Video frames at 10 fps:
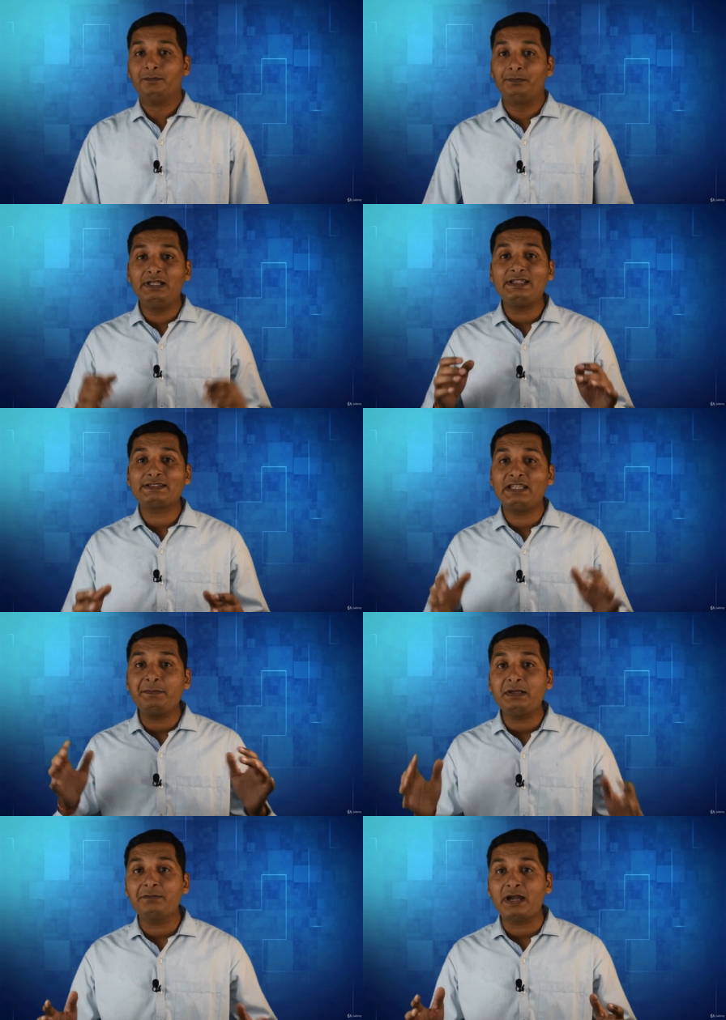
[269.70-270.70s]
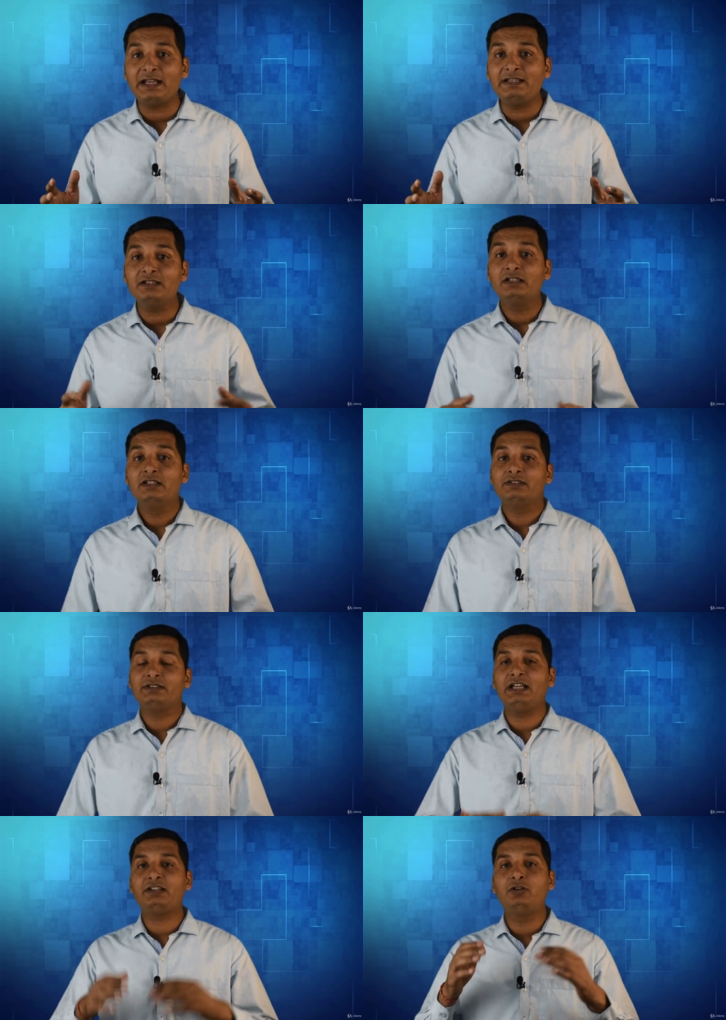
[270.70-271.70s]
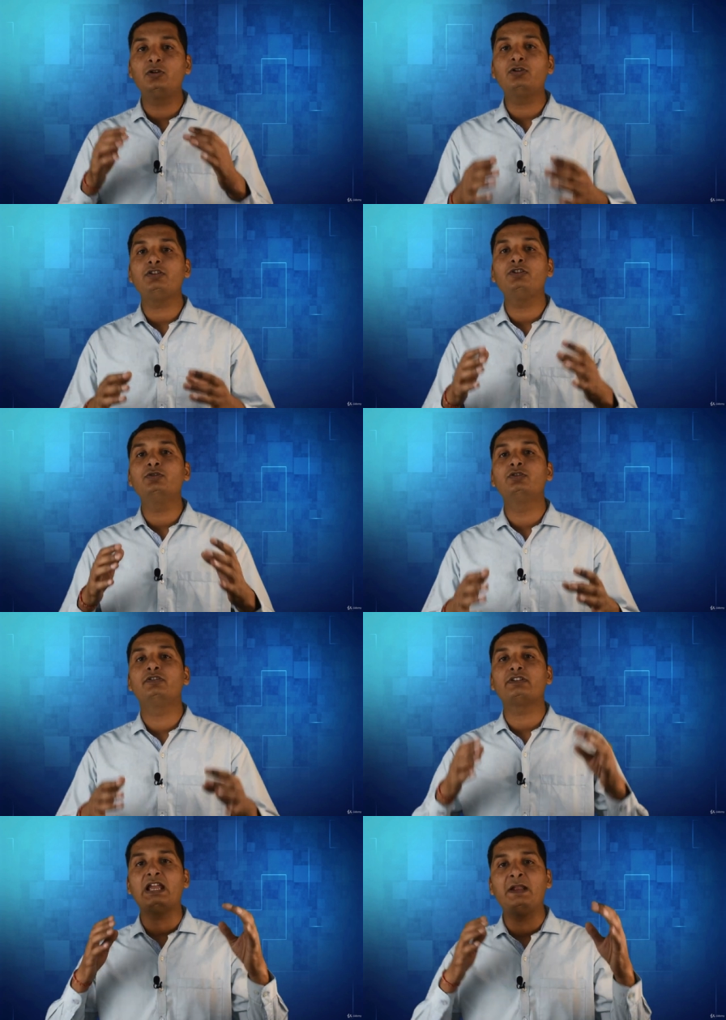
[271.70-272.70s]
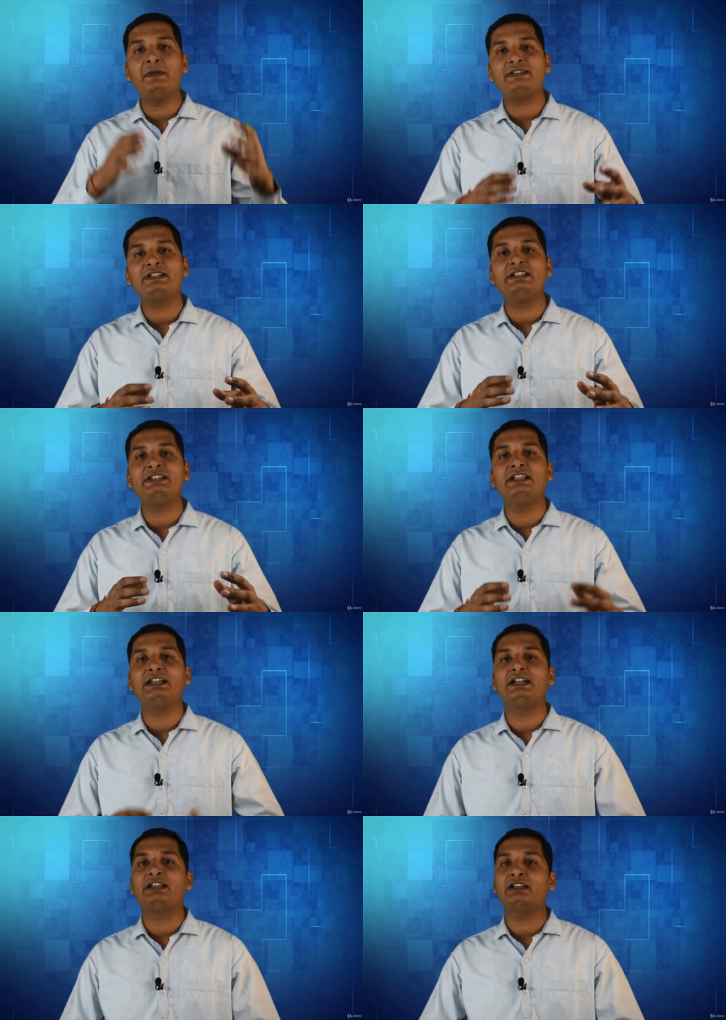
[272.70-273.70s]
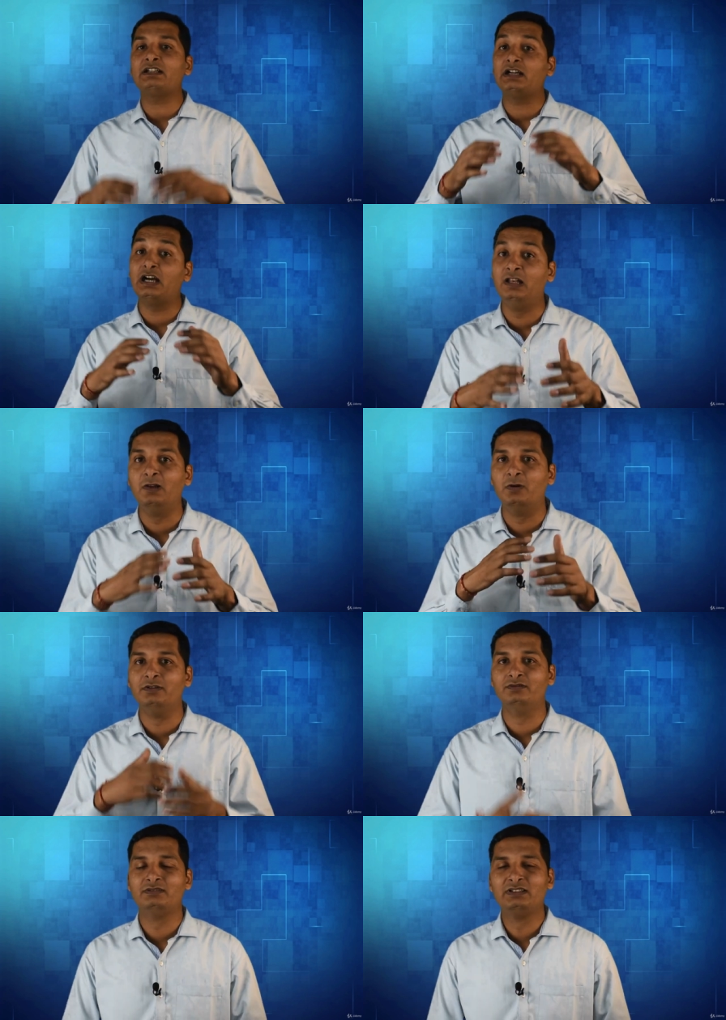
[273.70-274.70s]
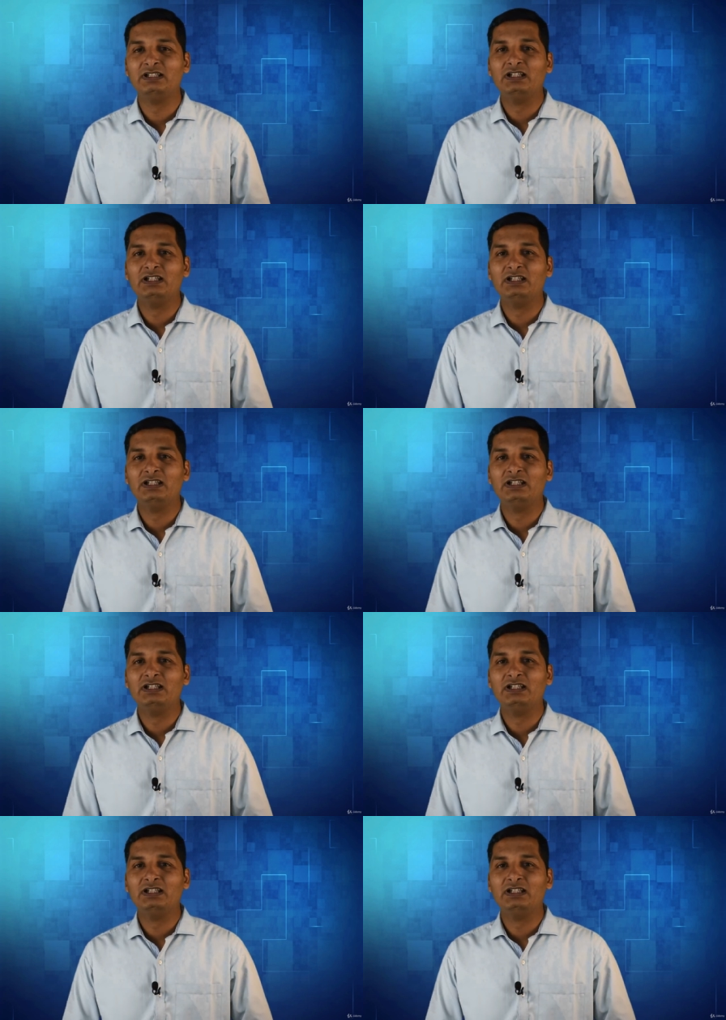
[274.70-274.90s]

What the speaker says: Please keep in mind that don't use MACD indicator alone.